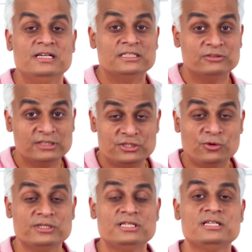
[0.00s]
So the
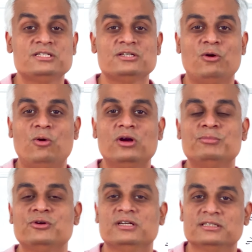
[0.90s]
choice is all
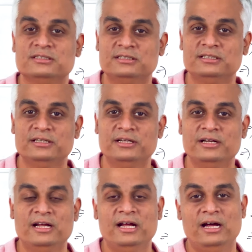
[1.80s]
about us.
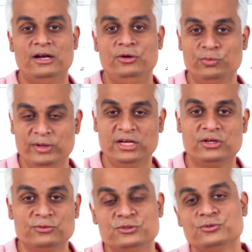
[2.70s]
Do we need
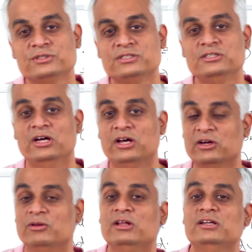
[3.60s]
to choose
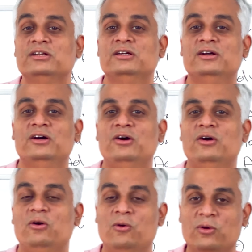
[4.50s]
regular
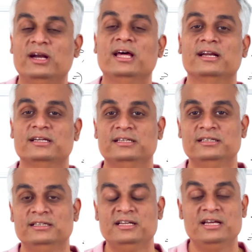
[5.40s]
or direct?
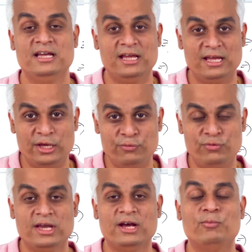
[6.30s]
If
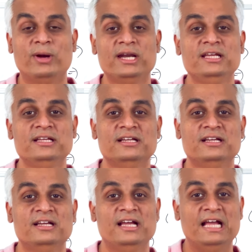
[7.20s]
we have money,
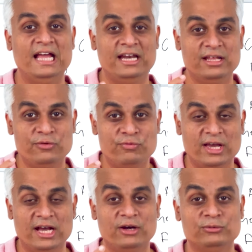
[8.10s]
and if we
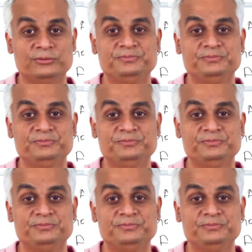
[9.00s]
have